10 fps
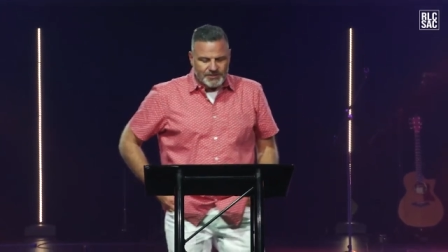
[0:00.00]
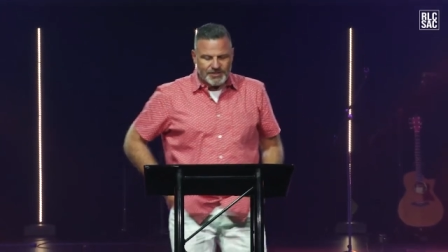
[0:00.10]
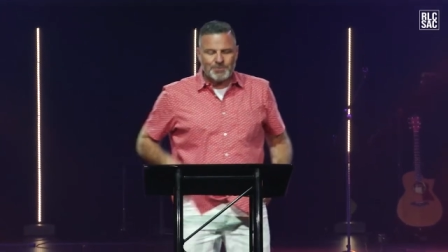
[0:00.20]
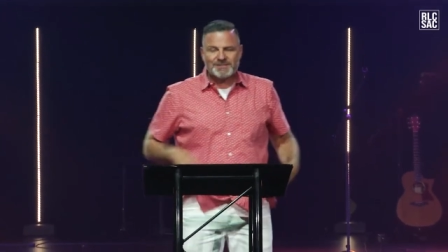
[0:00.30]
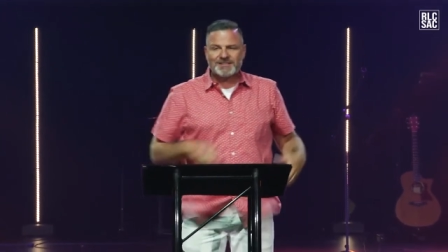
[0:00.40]

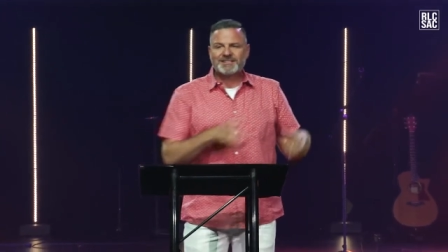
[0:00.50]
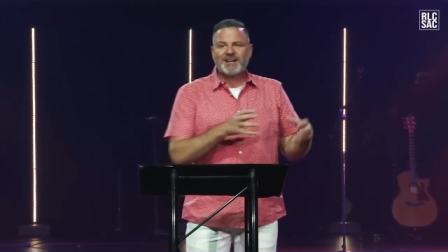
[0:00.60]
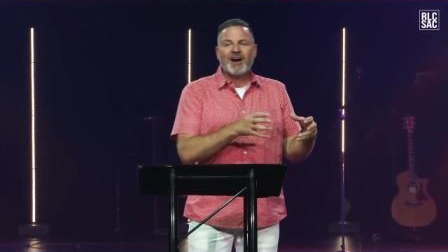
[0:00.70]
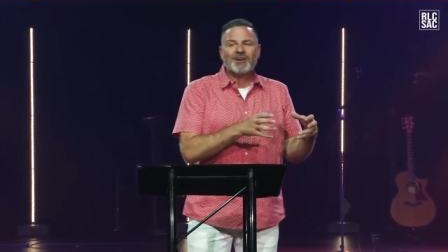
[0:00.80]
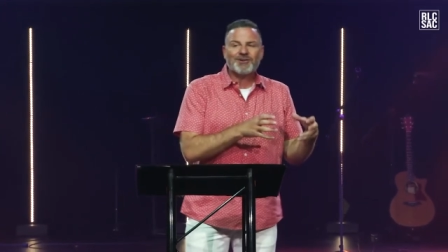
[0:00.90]
She was the
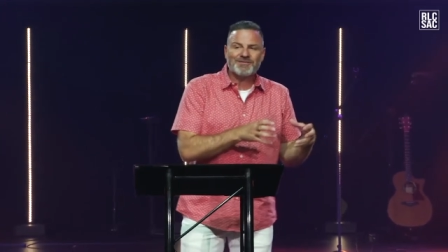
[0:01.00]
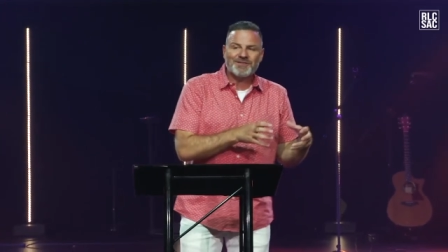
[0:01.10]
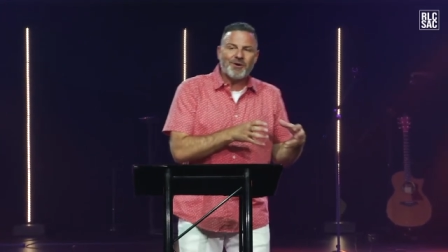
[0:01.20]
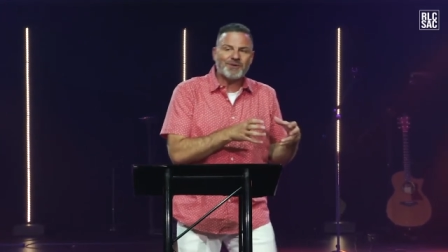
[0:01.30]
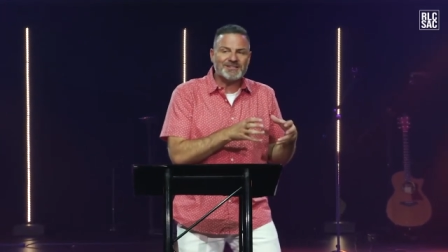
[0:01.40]
daughter
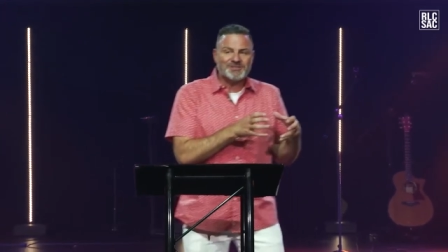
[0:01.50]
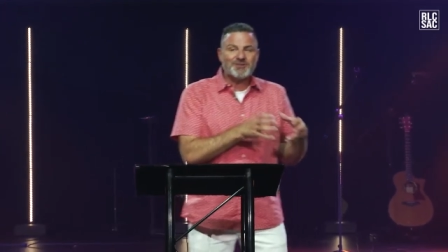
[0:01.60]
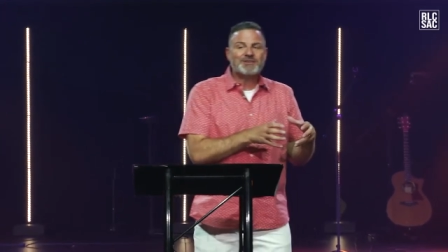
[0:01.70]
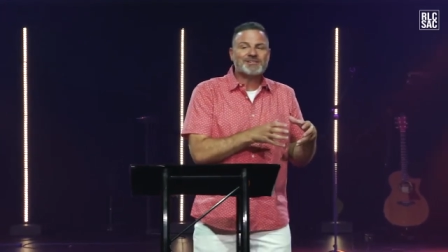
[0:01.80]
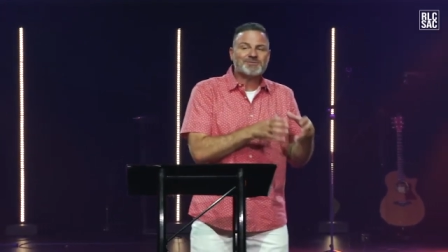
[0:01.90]
of Lois.
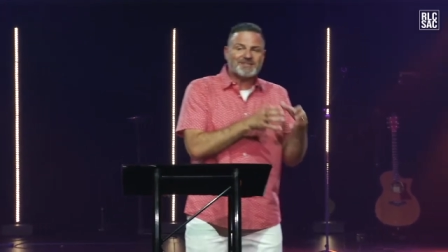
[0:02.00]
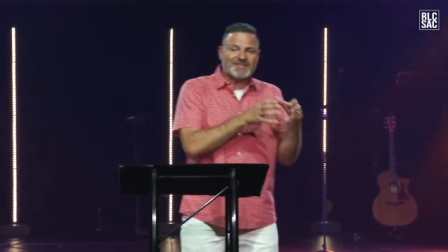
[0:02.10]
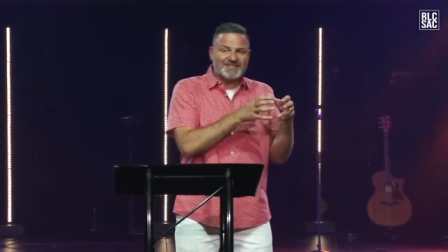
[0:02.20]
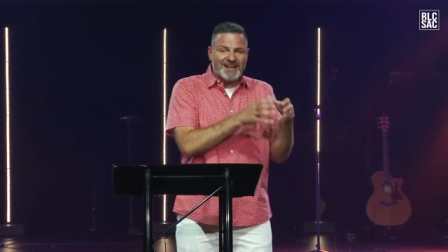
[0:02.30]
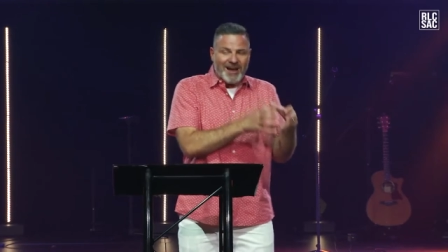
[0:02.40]
Eunice was the